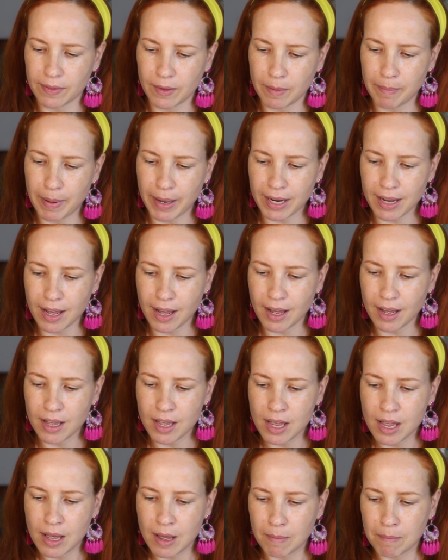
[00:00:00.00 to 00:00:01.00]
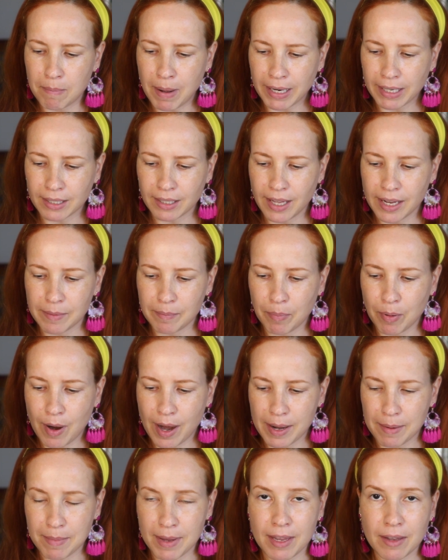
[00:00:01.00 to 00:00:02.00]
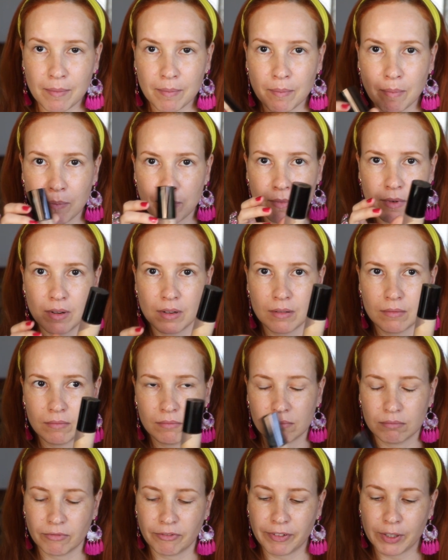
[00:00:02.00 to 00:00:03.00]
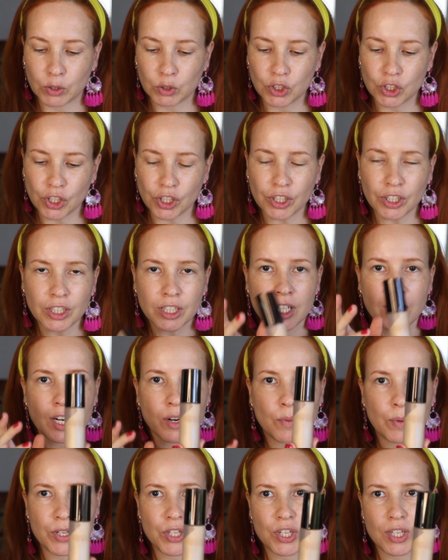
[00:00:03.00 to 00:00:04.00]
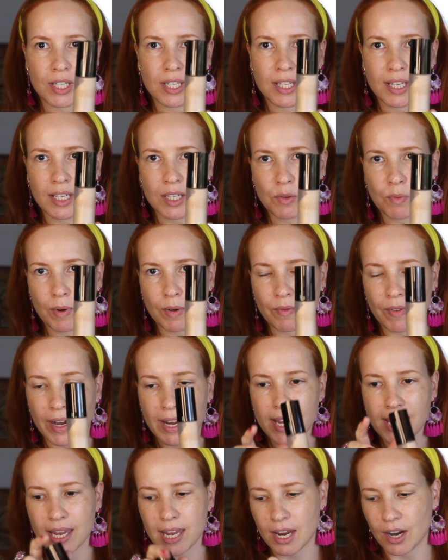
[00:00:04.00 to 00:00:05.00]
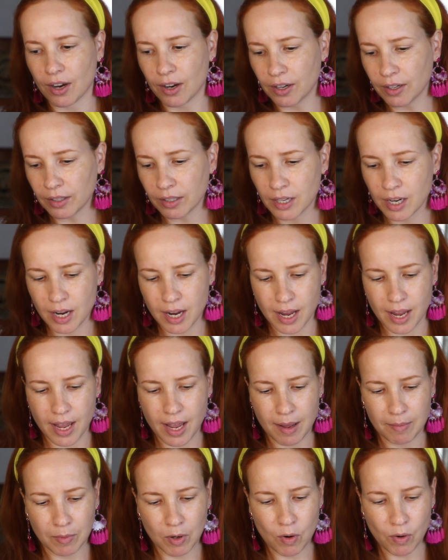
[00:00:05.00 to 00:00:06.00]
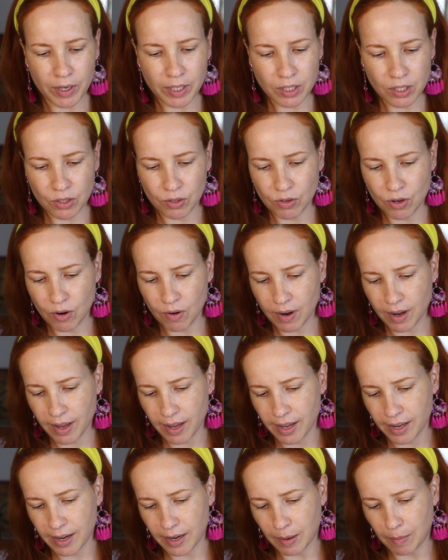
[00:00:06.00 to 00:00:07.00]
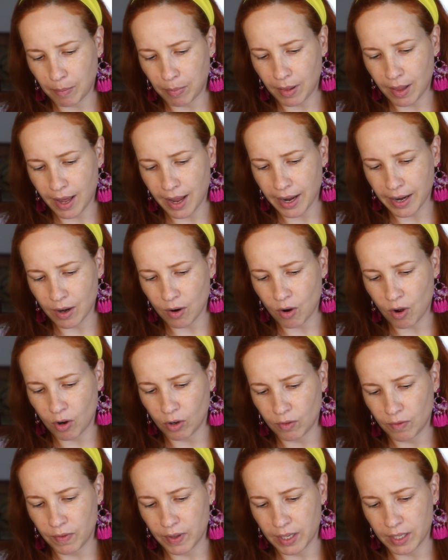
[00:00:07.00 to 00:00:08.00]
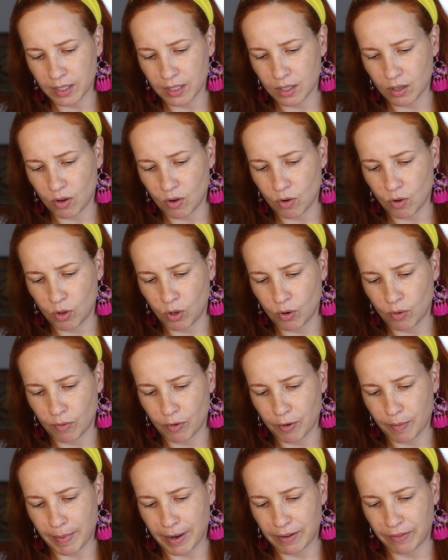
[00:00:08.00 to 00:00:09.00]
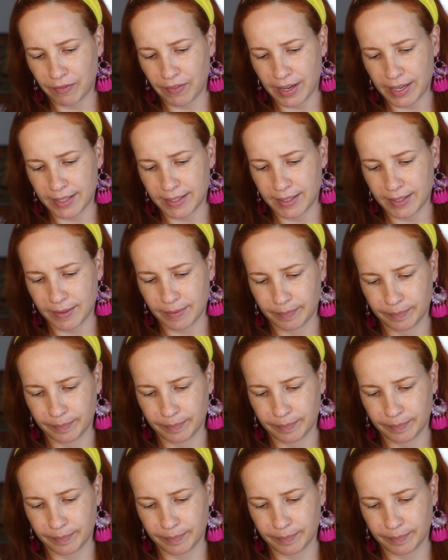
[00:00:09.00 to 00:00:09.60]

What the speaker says: Becca Backlight Priming Filter, which is this one right here. I'm going to go ahead and apply all of this all over my face.